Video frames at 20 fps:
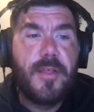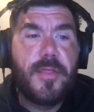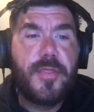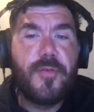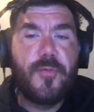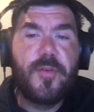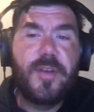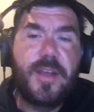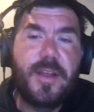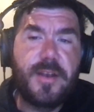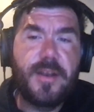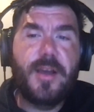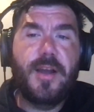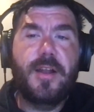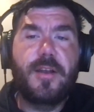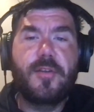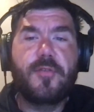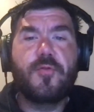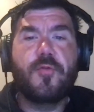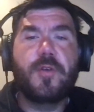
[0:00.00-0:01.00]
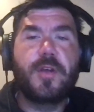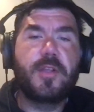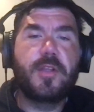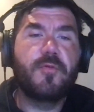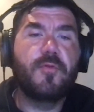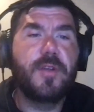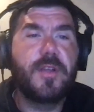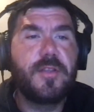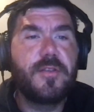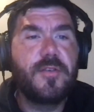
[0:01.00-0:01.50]
3-9 in
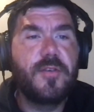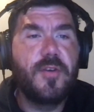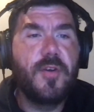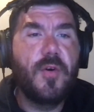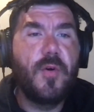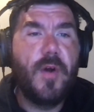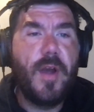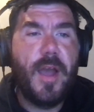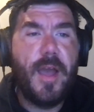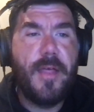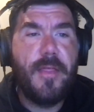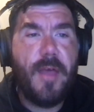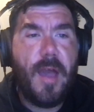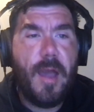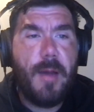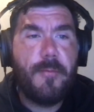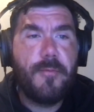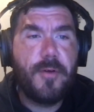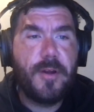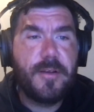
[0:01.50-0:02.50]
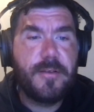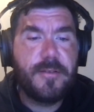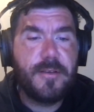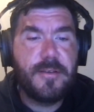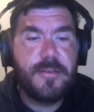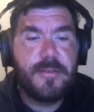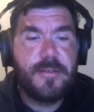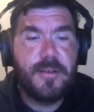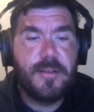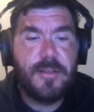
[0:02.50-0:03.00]
2022, and that brings
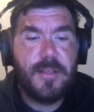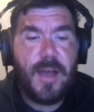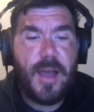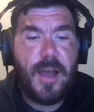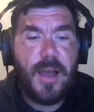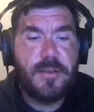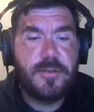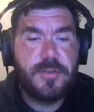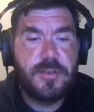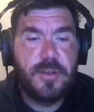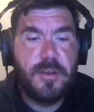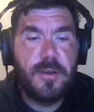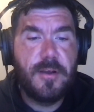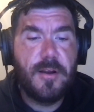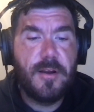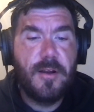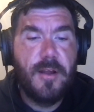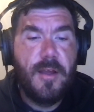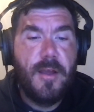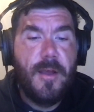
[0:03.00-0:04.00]
us to last year.